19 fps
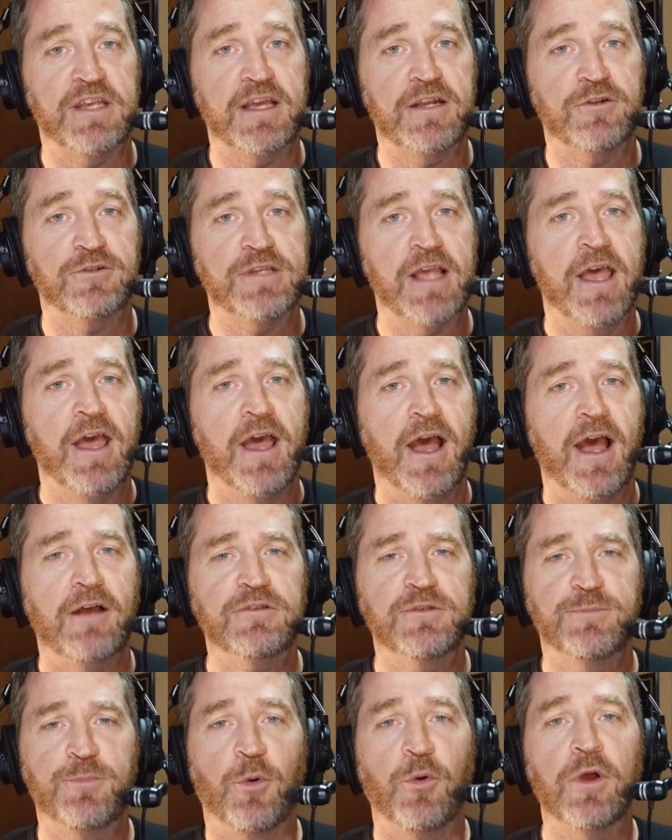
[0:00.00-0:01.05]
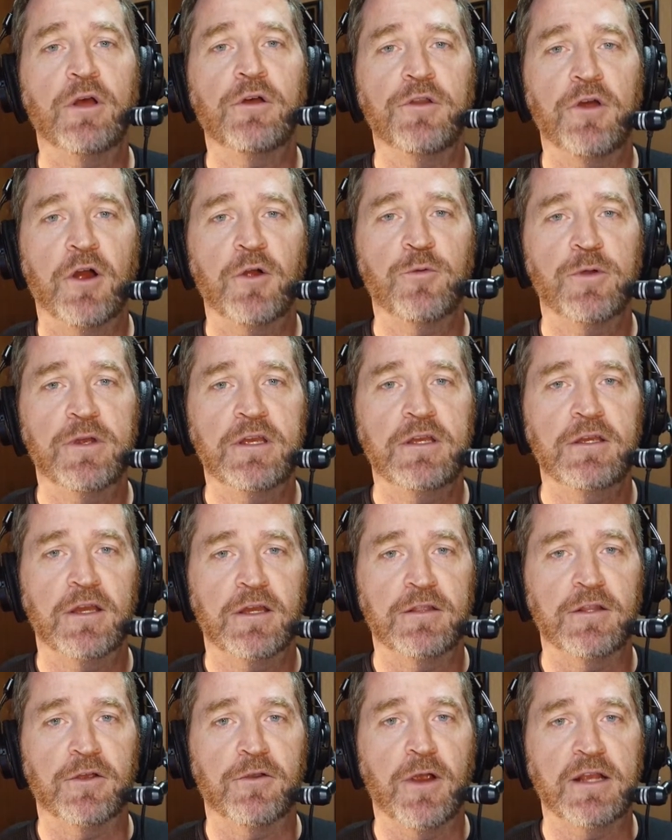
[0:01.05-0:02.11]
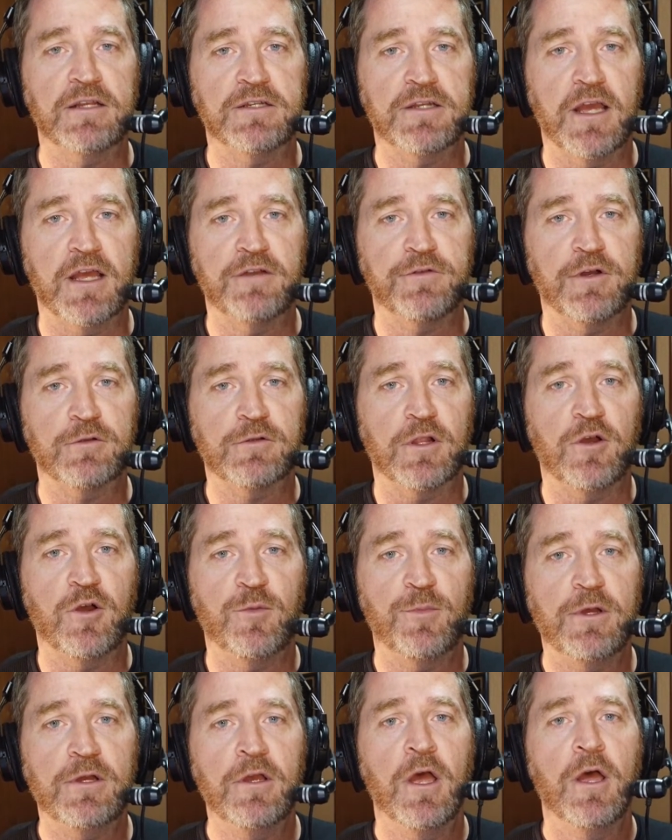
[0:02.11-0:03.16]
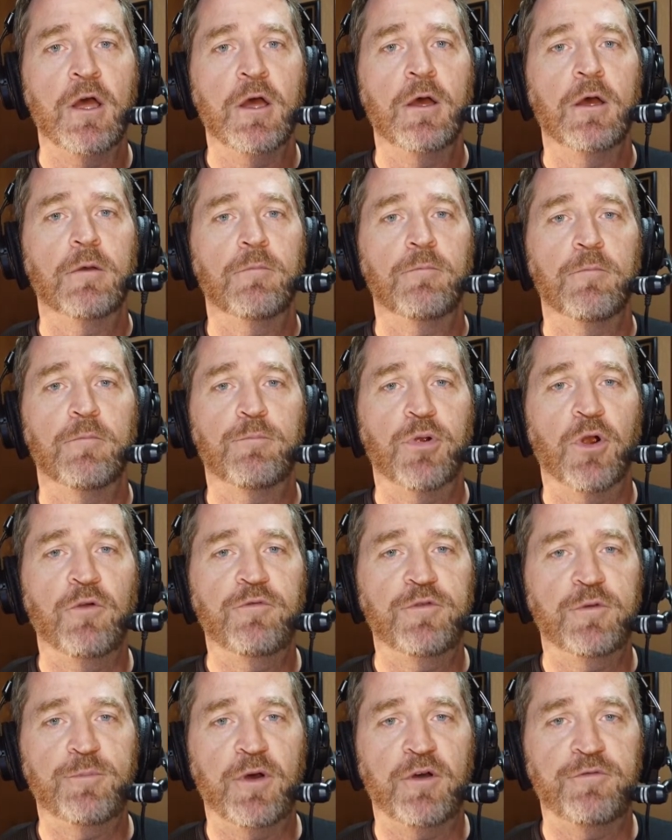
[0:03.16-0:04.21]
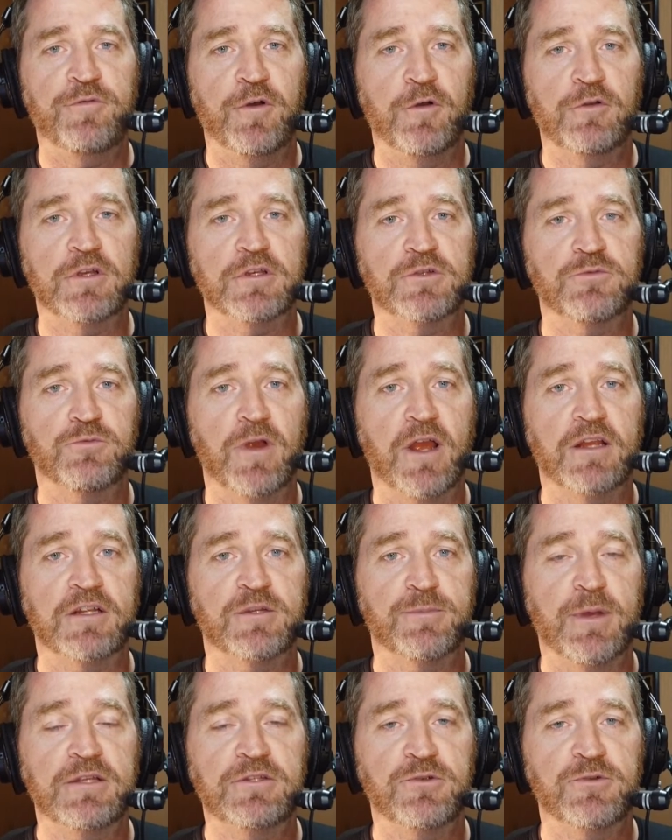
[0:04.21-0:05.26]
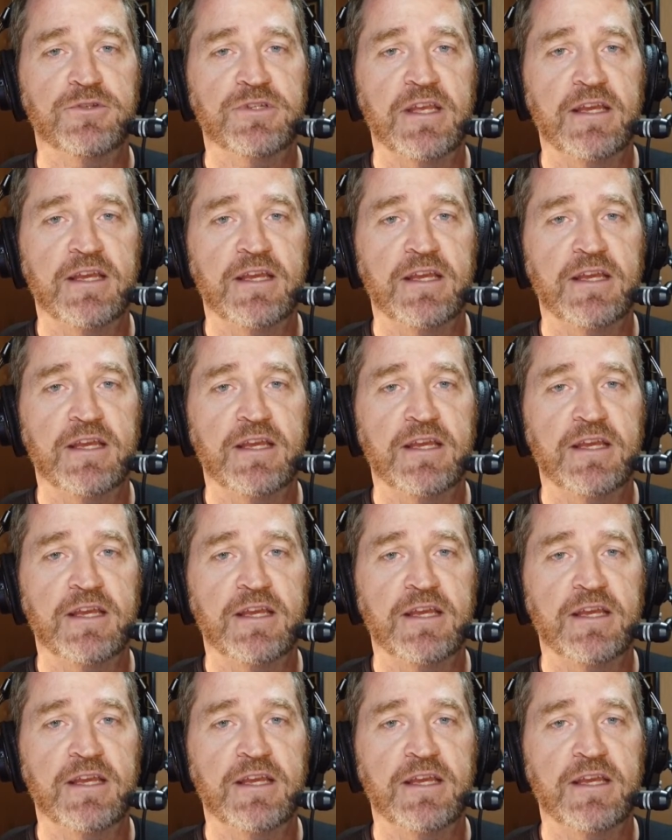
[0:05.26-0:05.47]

of Sanders, how spoiled are we in the great state of Oklahoma? Pro Football Focus ranked Spencer